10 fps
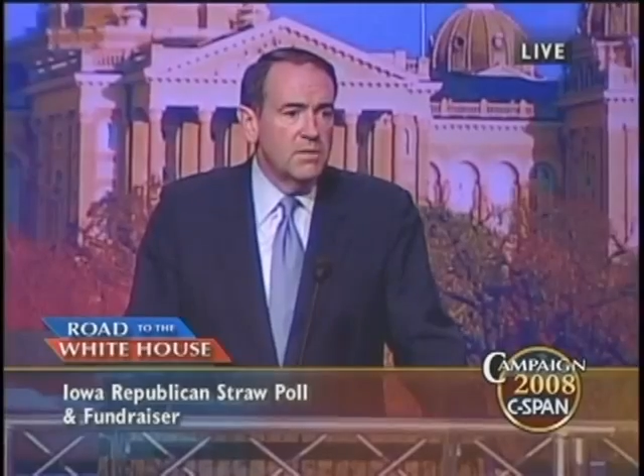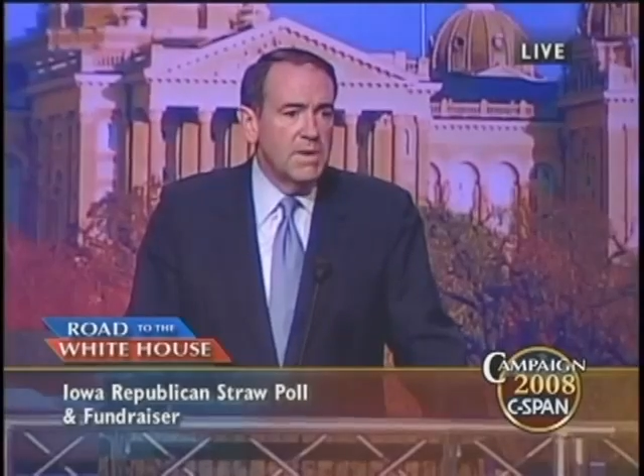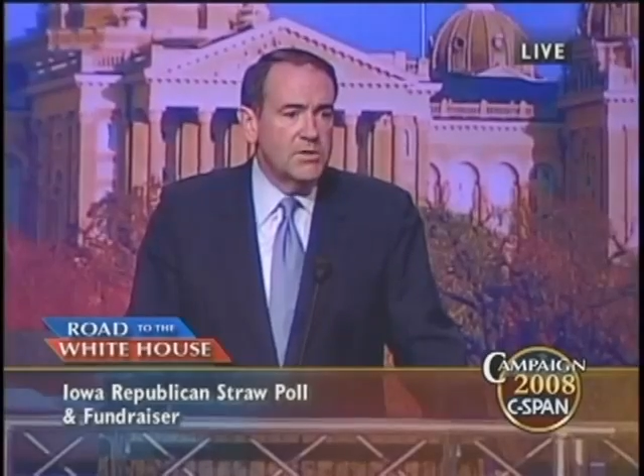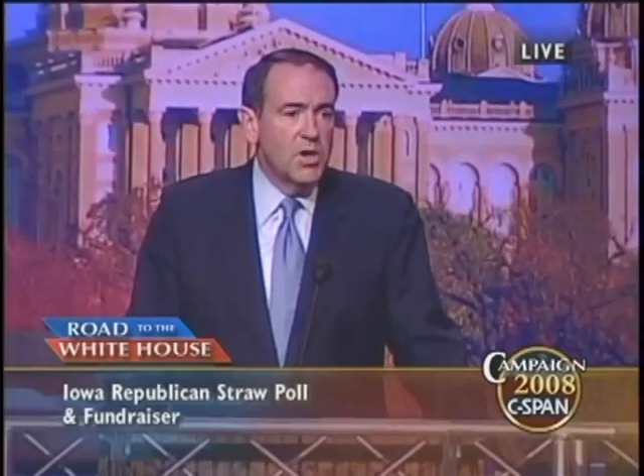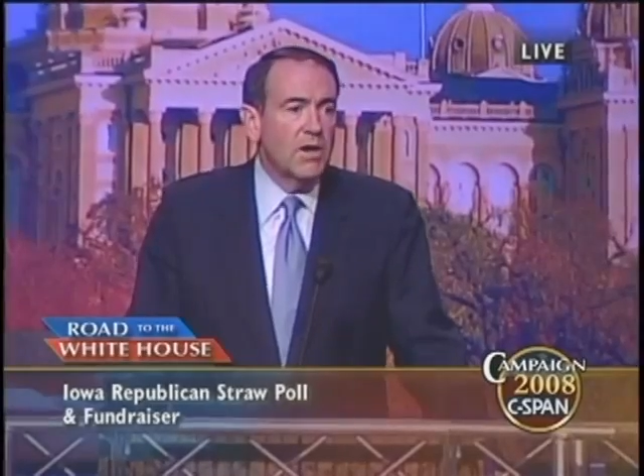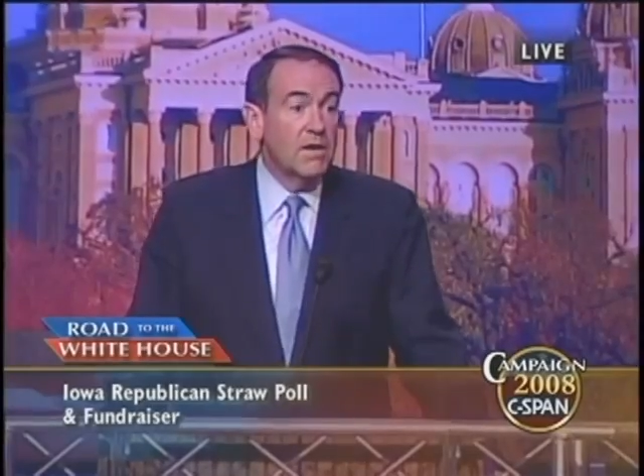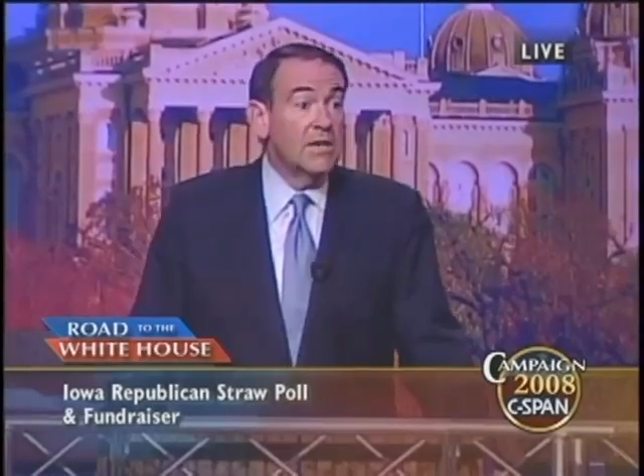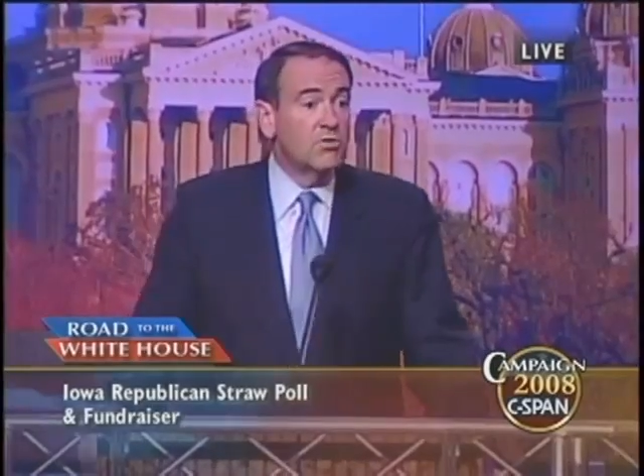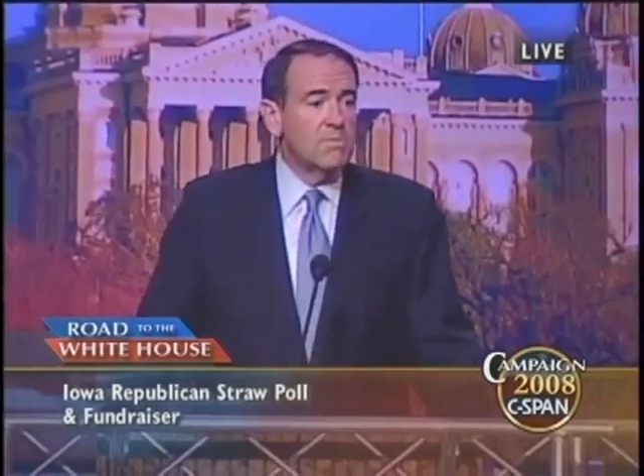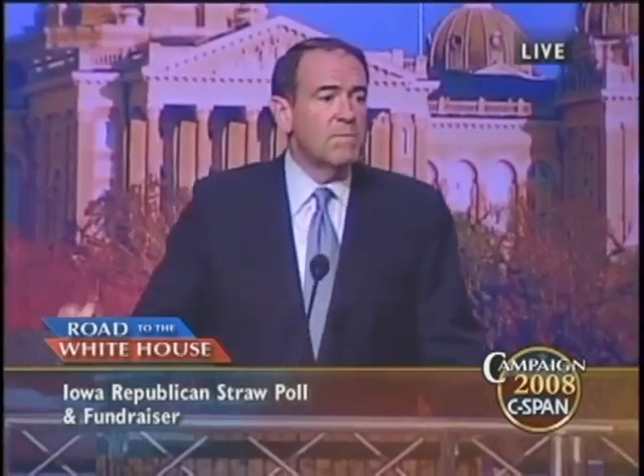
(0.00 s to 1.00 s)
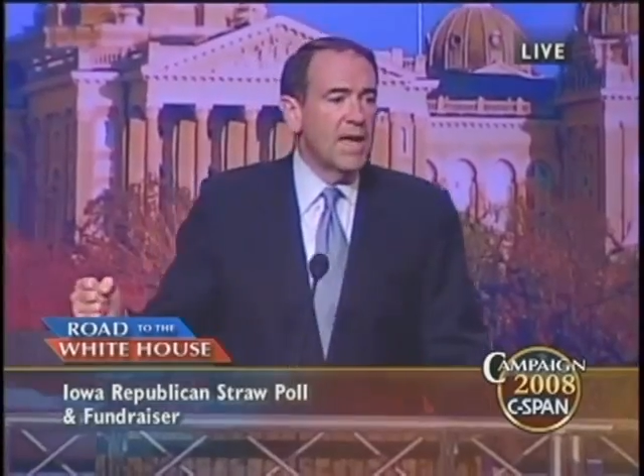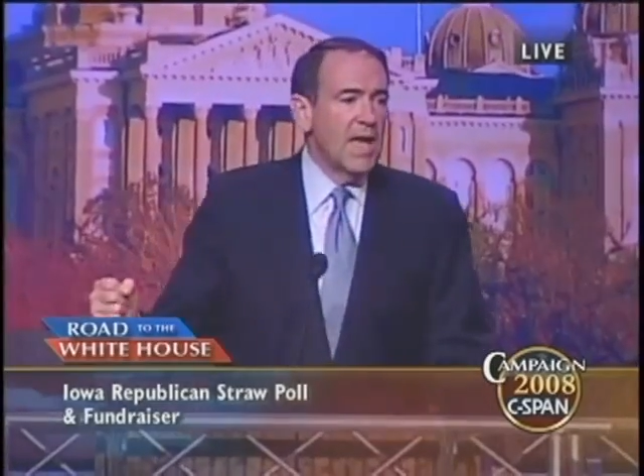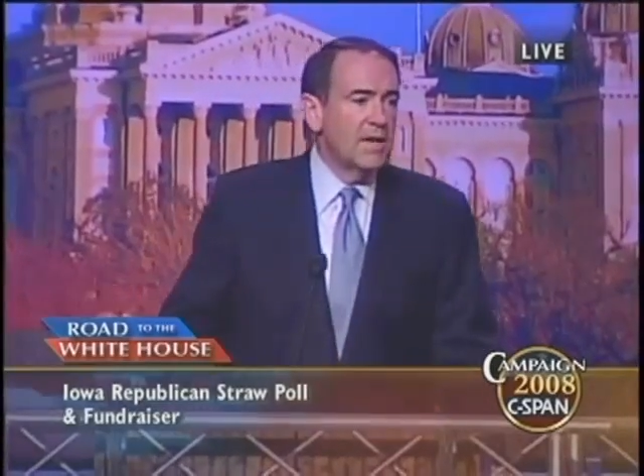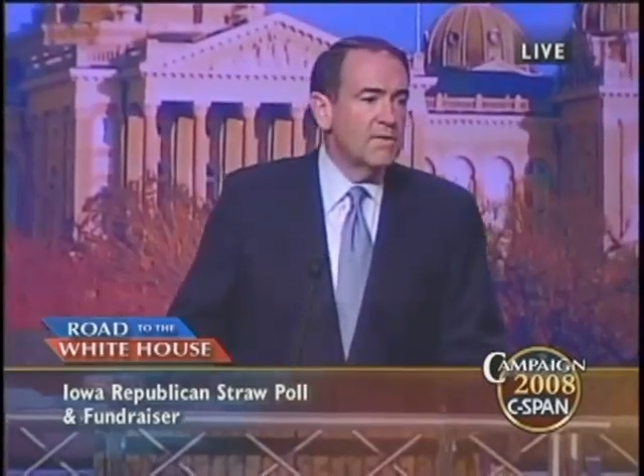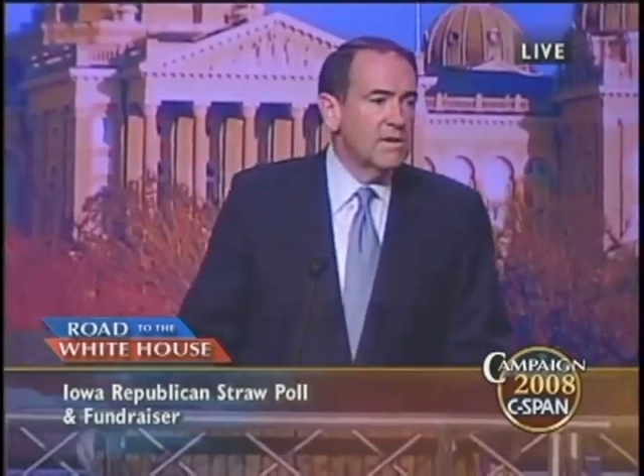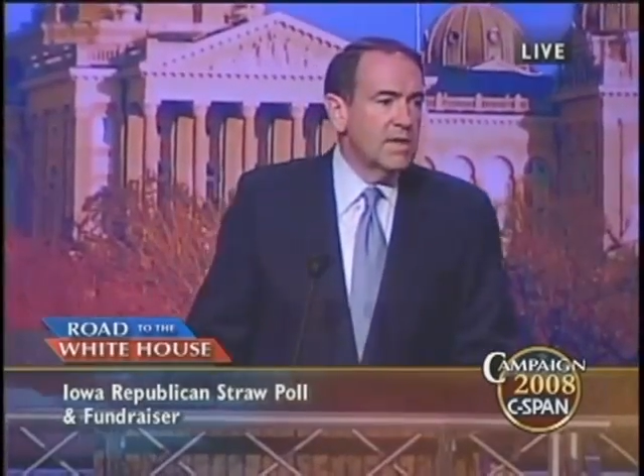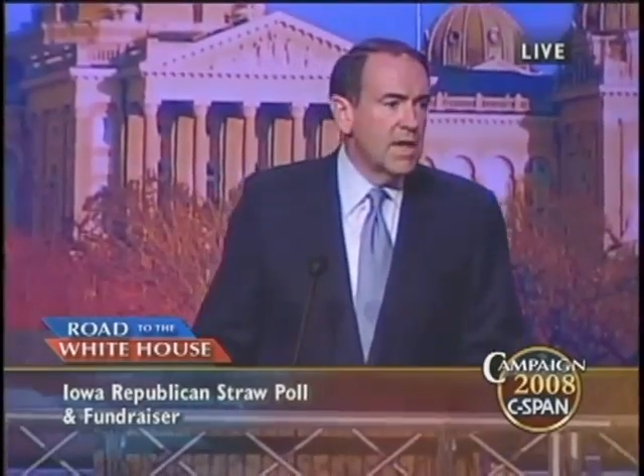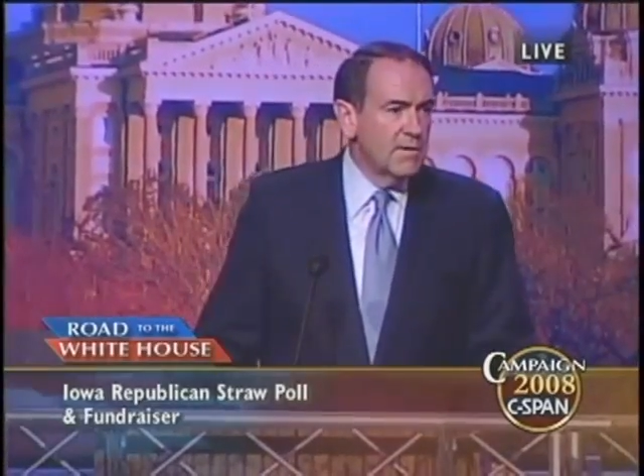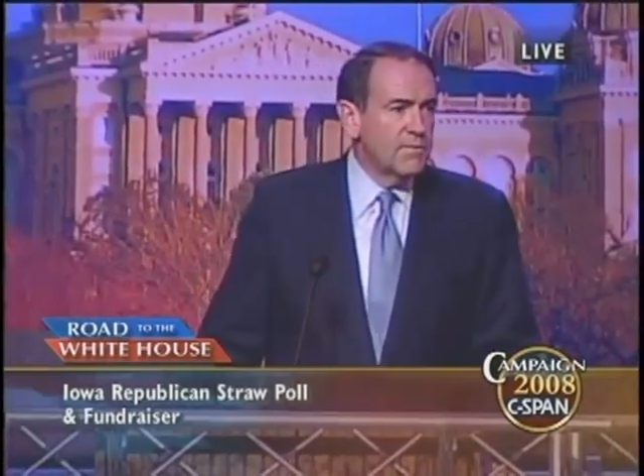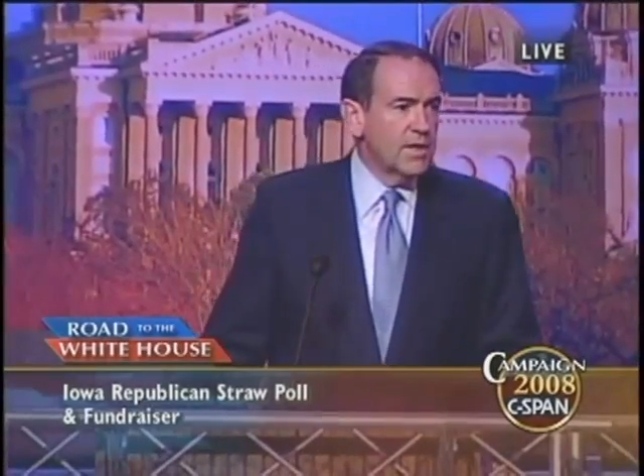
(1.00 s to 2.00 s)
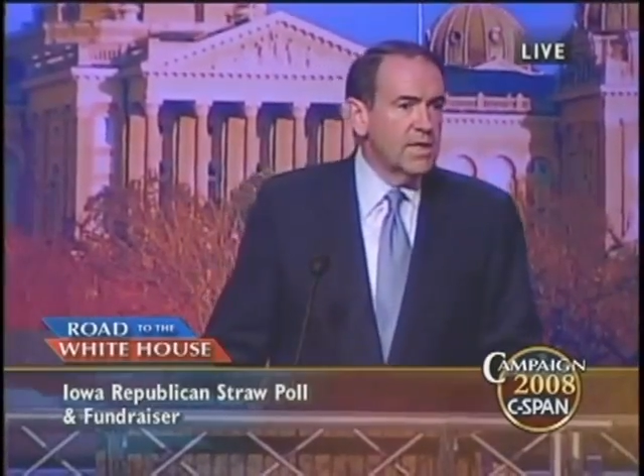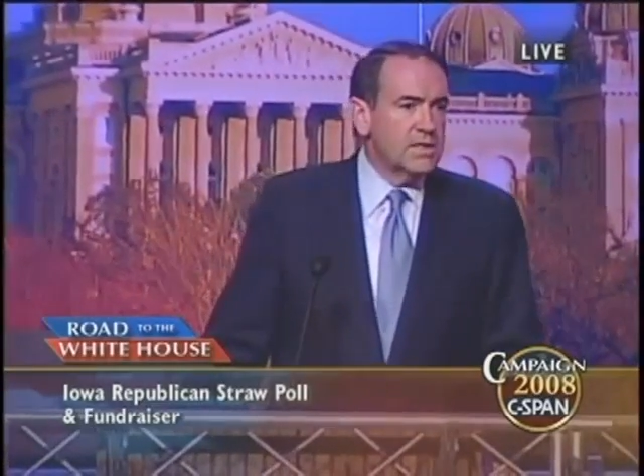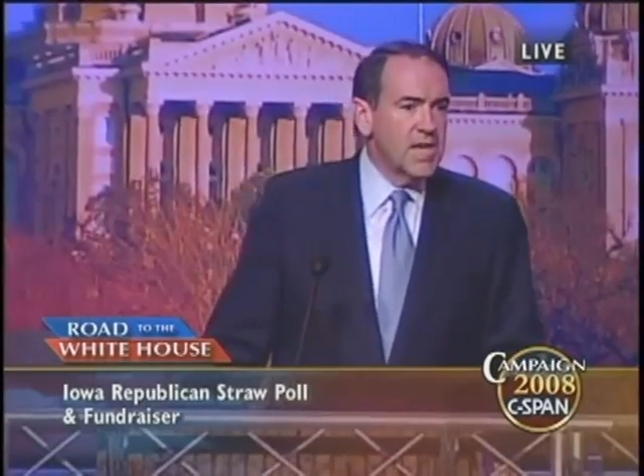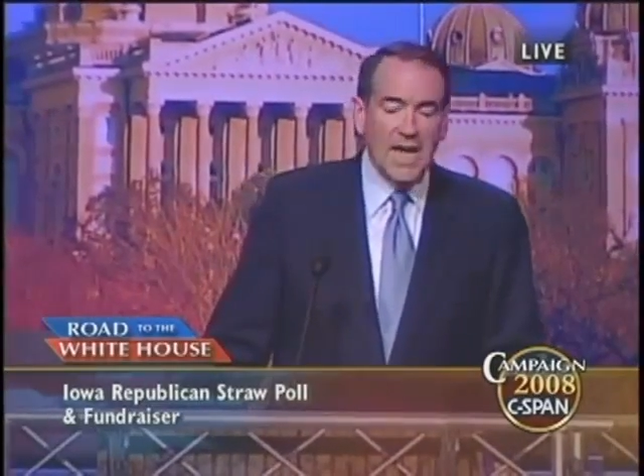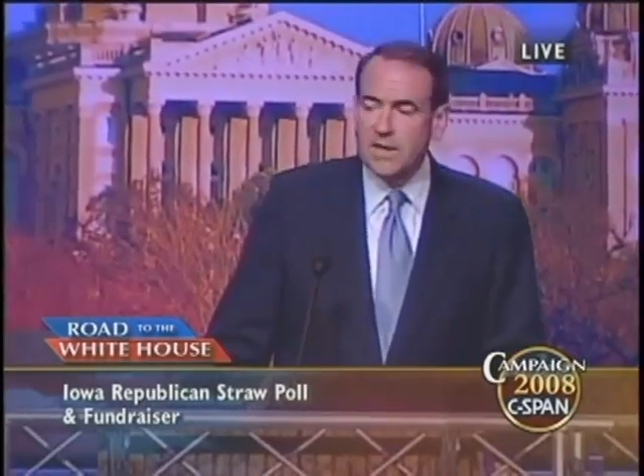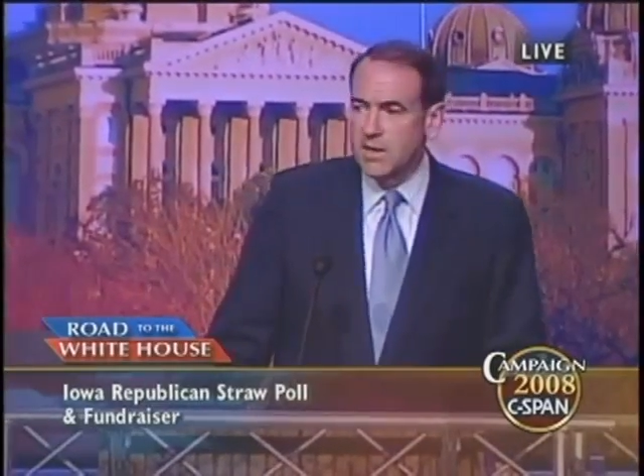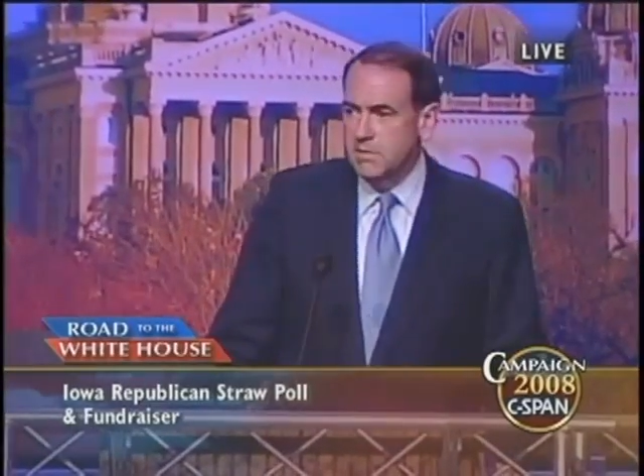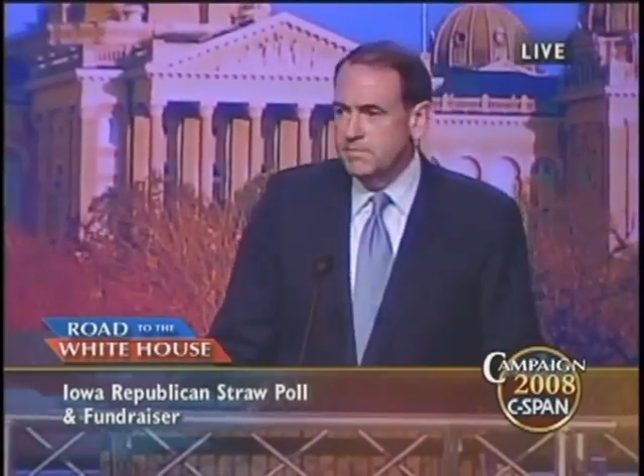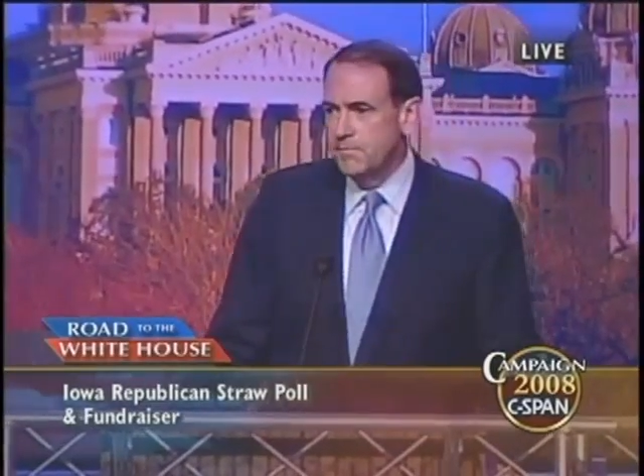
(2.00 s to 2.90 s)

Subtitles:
my daughter had gripped my hand very carefully and tightly,